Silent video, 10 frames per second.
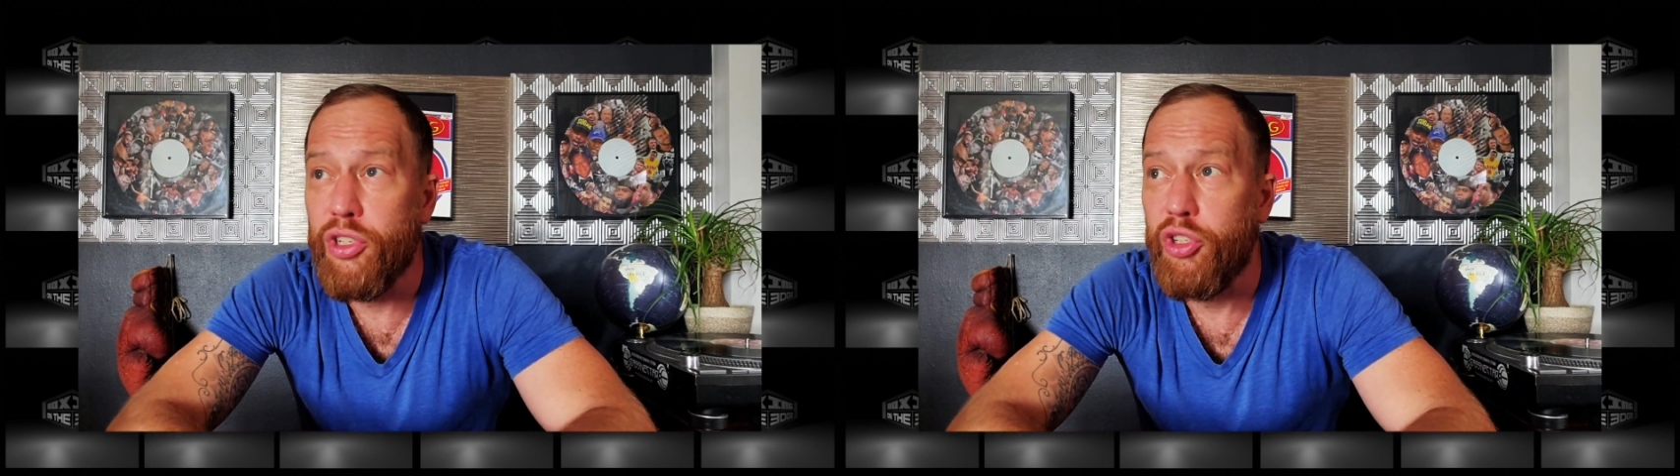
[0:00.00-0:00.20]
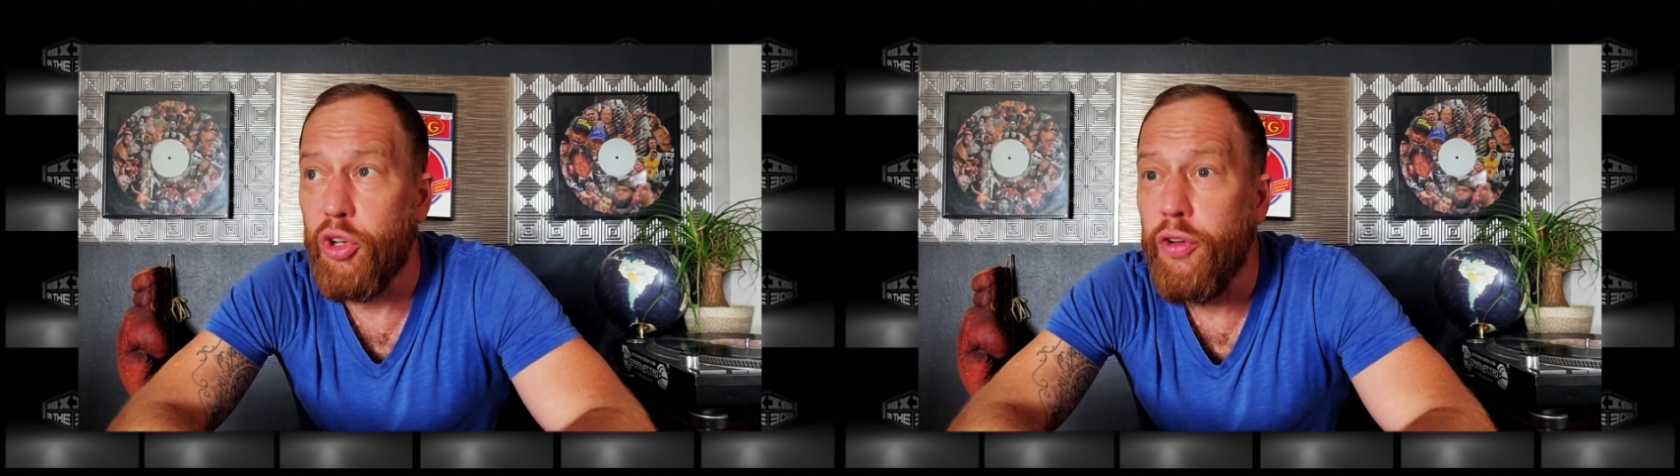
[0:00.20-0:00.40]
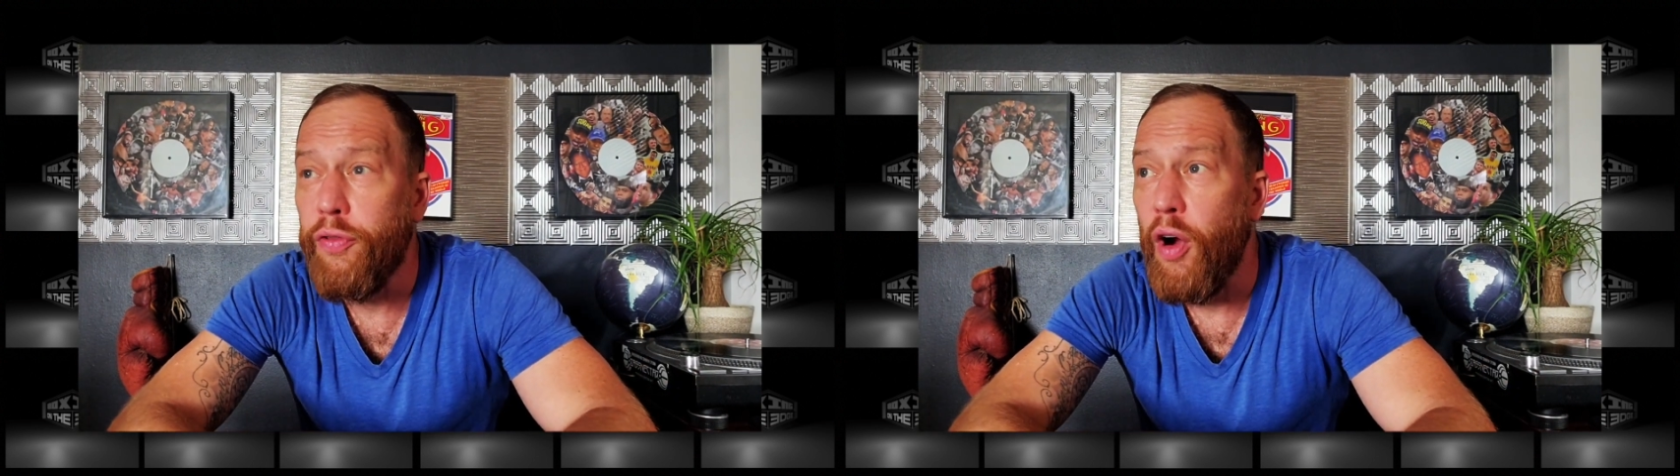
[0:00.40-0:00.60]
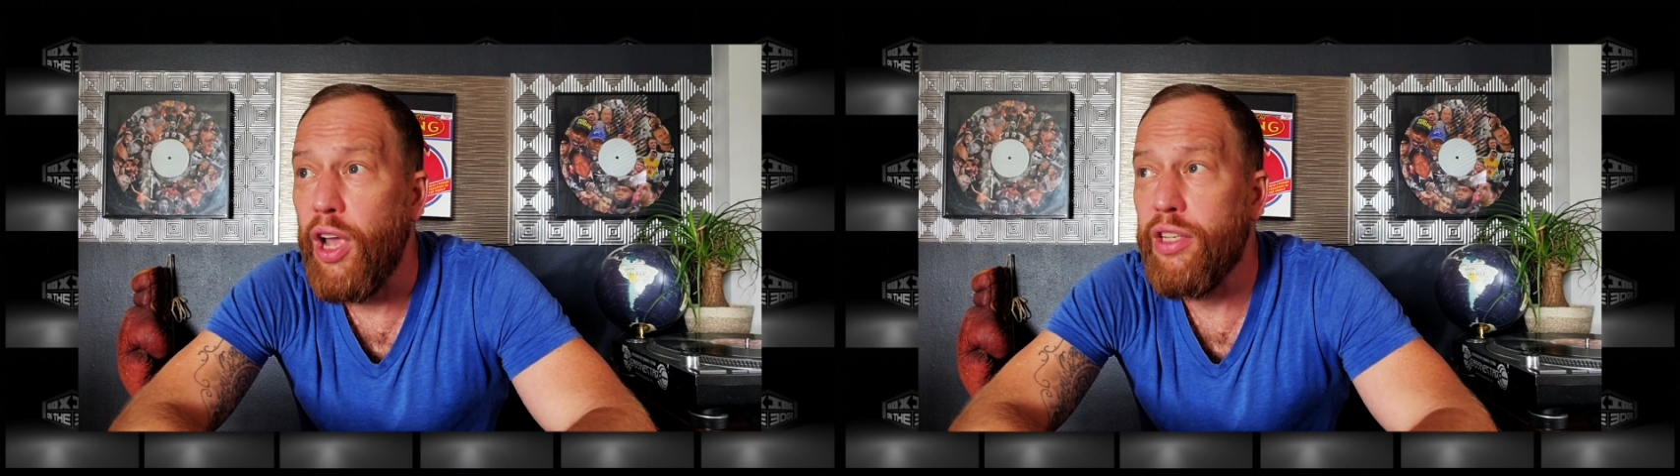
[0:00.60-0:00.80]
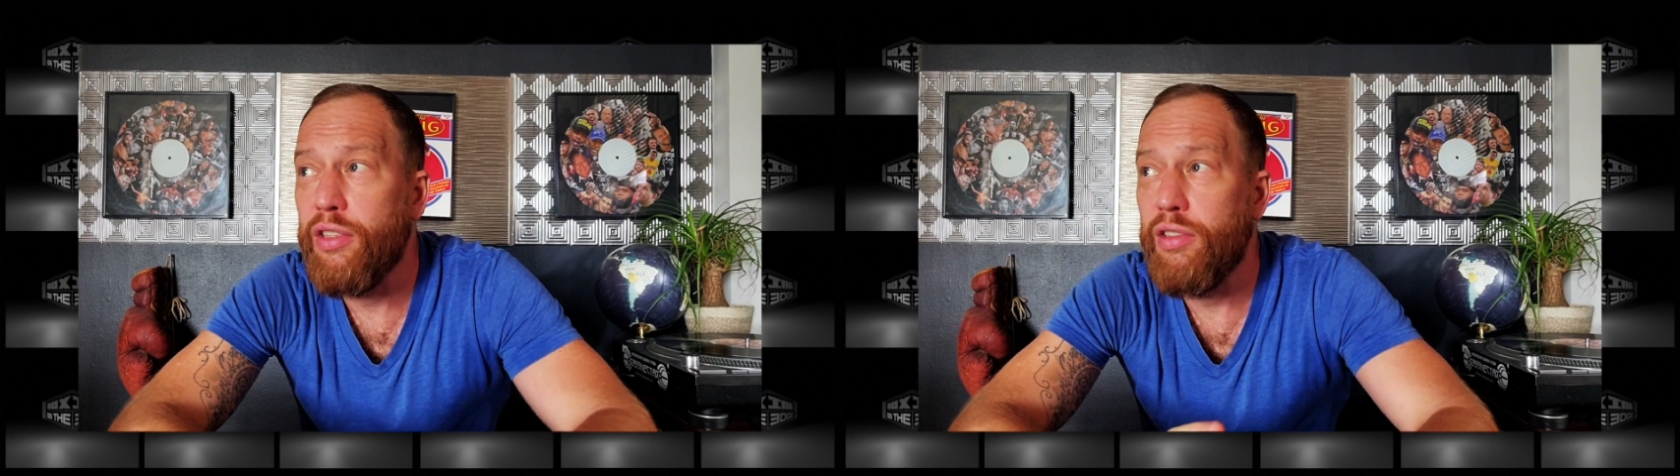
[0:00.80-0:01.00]
just good
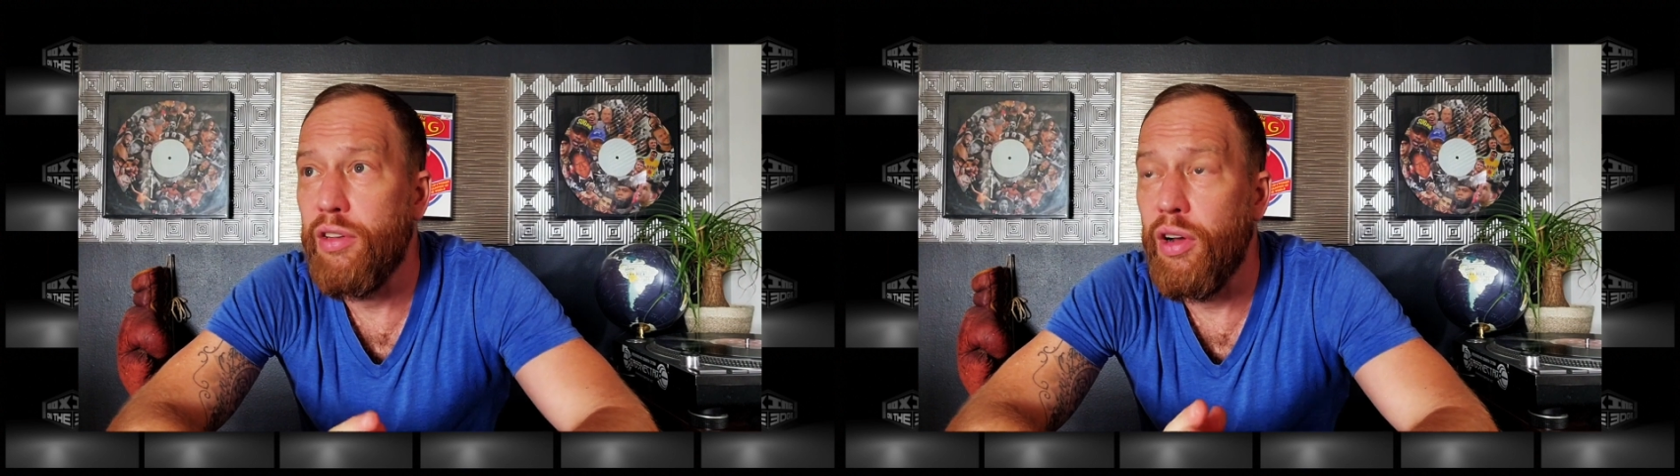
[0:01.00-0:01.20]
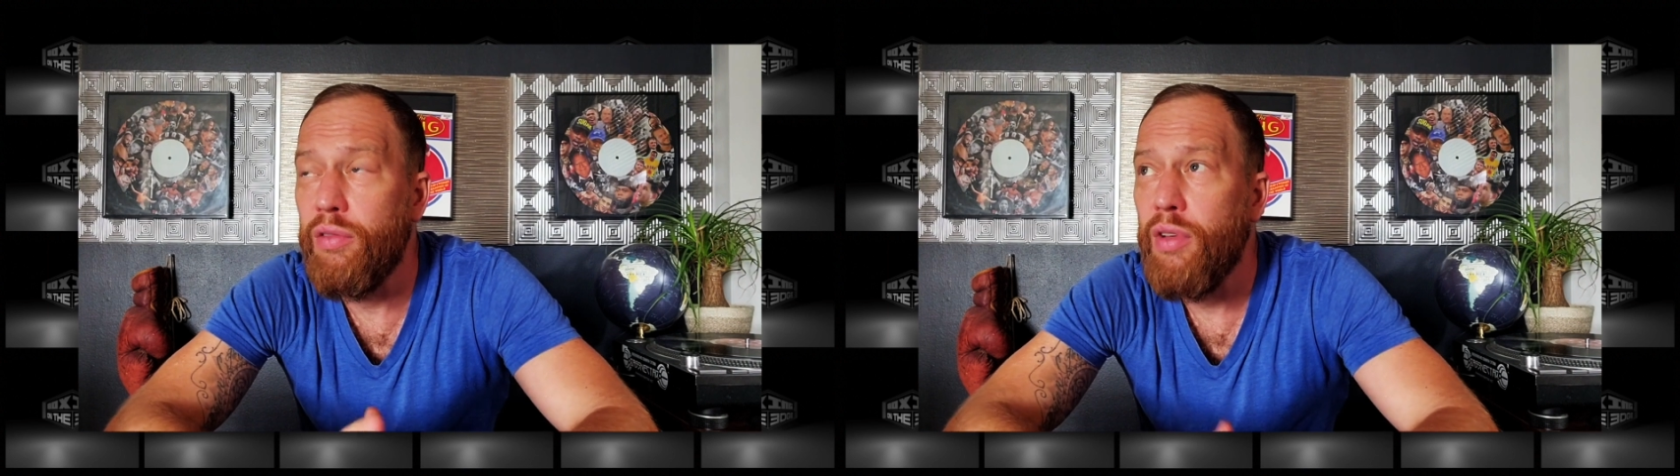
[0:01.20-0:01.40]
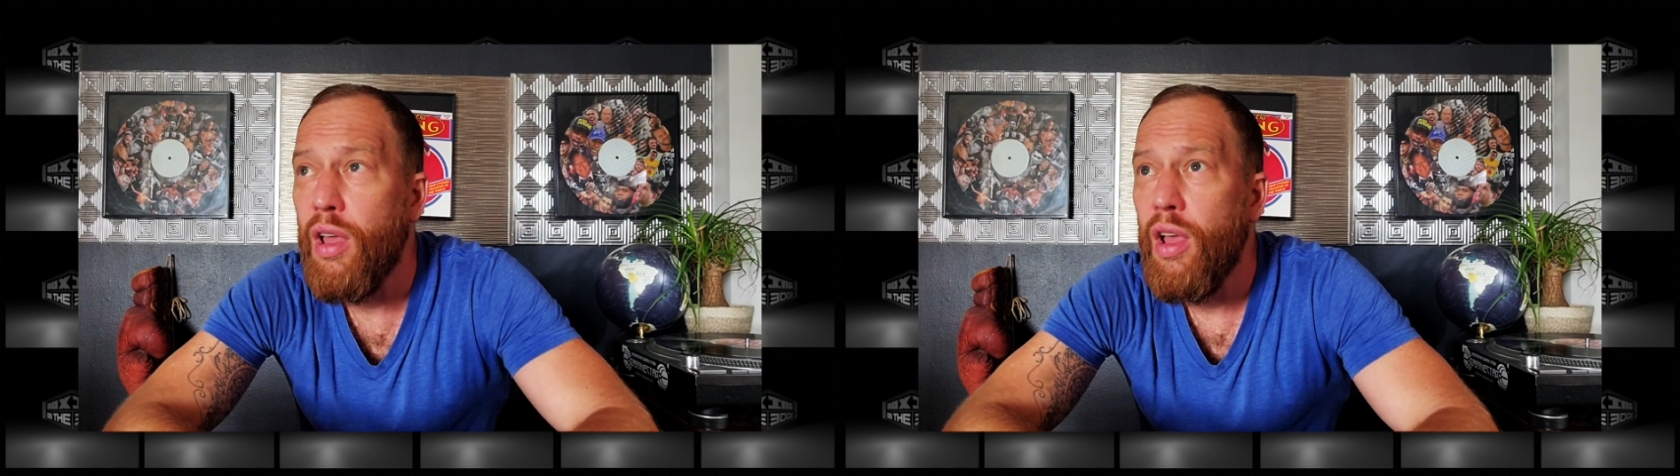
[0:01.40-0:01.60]
fights, you know.